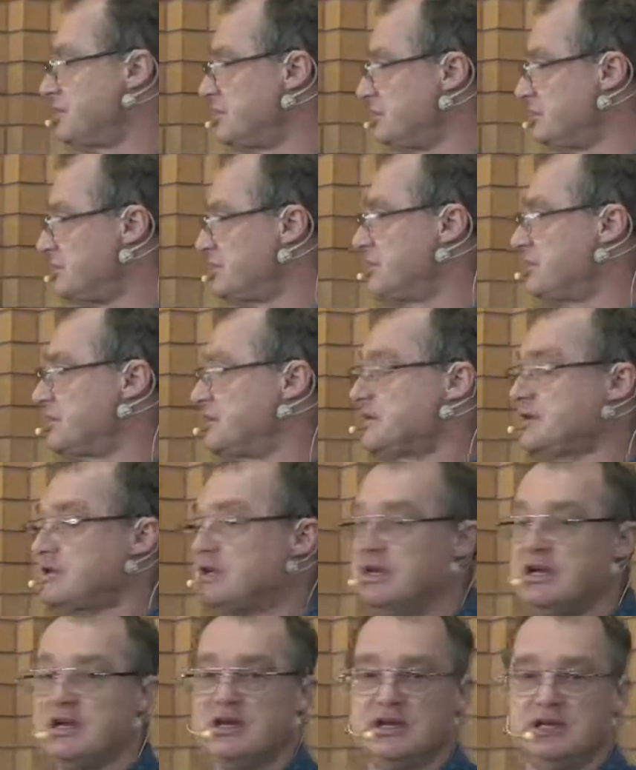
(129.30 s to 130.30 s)
Jesus
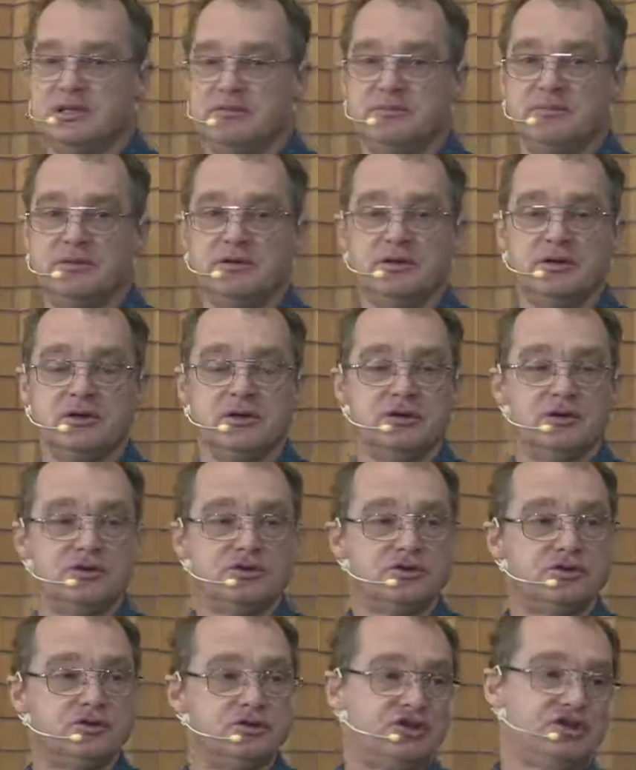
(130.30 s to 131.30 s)
came
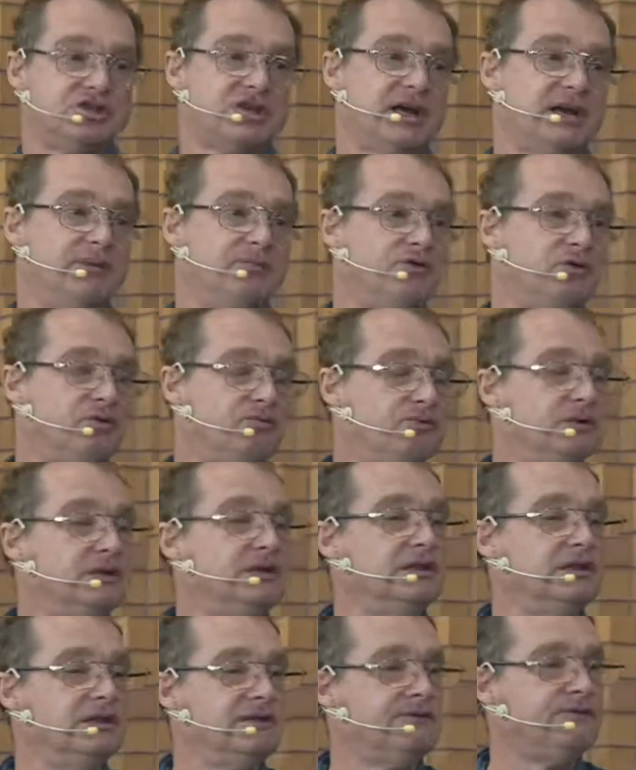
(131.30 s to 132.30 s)
should shape what we
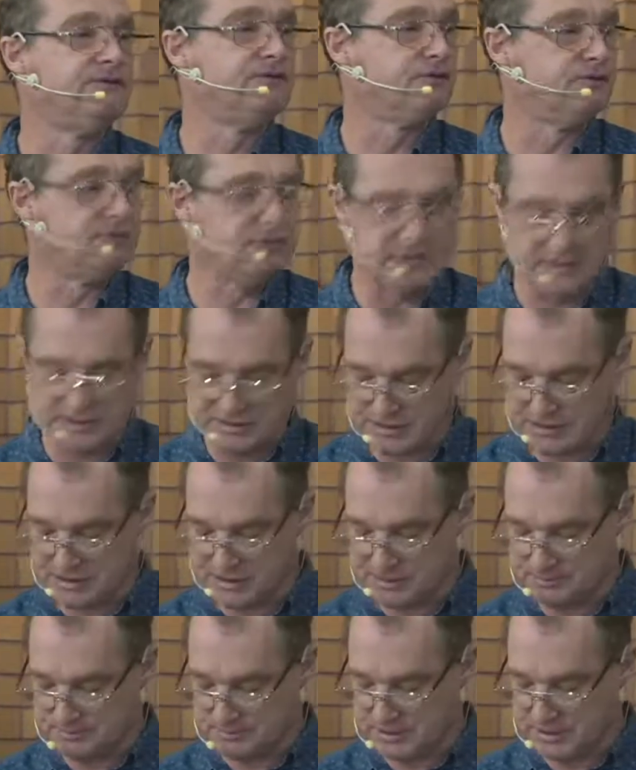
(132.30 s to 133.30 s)
live for as
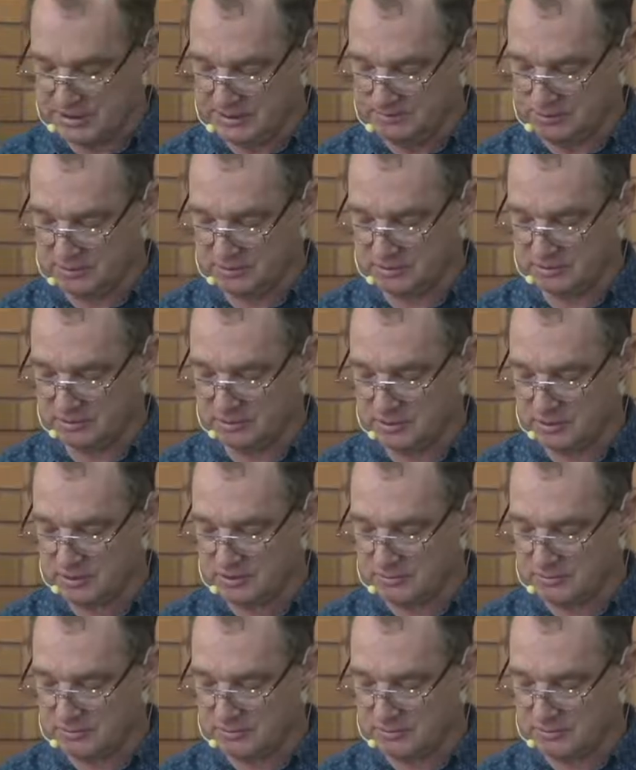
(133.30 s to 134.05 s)
his people,